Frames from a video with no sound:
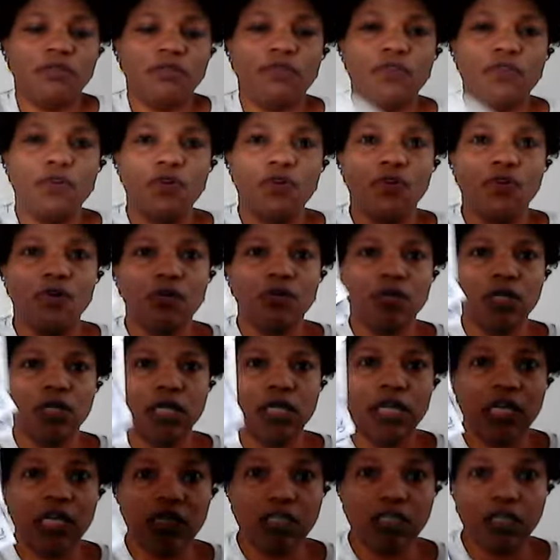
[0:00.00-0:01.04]
4.
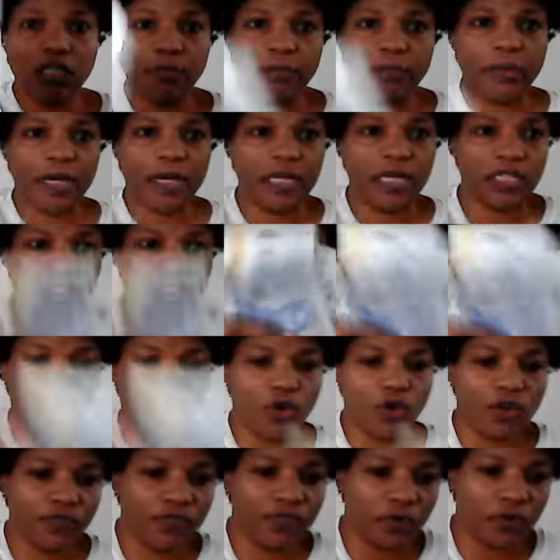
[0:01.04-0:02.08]
80 pound is
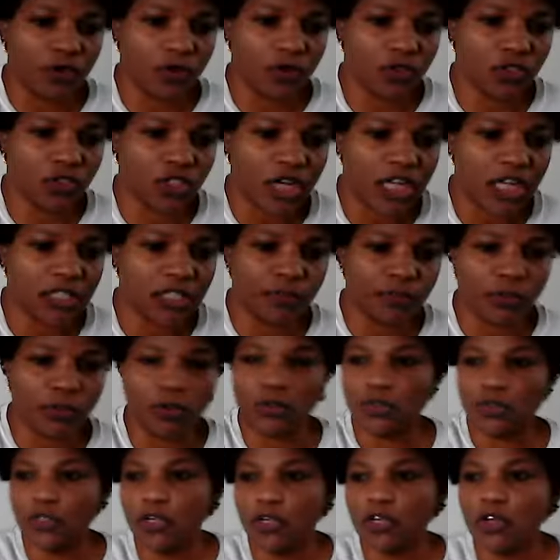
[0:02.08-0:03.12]
going for transport.